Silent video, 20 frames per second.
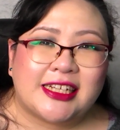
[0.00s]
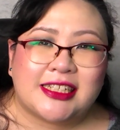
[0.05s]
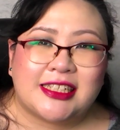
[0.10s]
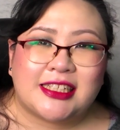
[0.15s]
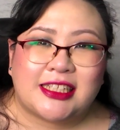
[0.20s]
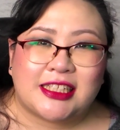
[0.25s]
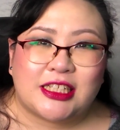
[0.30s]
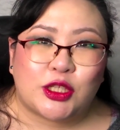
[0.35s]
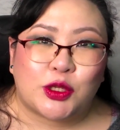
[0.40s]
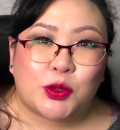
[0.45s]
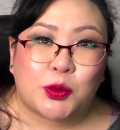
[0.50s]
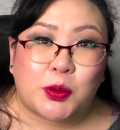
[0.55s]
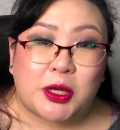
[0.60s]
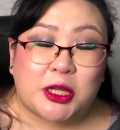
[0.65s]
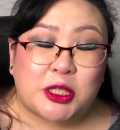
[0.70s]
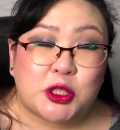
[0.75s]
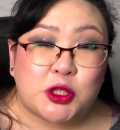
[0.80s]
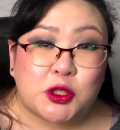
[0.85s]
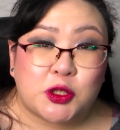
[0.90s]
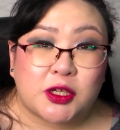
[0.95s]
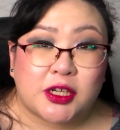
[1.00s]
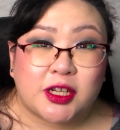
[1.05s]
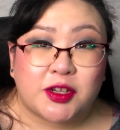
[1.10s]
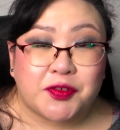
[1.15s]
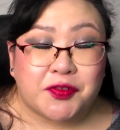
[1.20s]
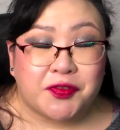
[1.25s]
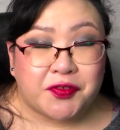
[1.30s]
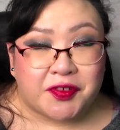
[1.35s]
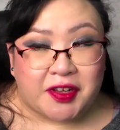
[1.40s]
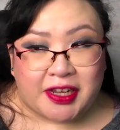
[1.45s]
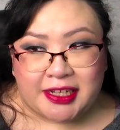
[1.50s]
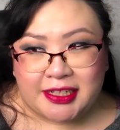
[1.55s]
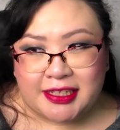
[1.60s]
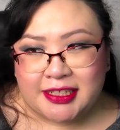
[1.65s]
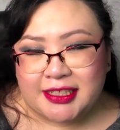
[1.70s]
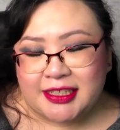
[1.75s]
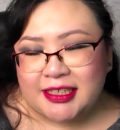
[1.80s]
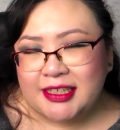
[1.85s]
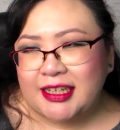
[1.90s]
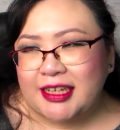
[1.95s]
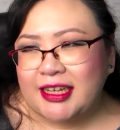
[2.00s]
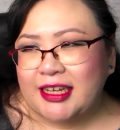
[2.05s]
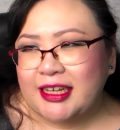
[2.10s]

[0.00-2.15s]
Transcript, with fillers: can see the red string of fate.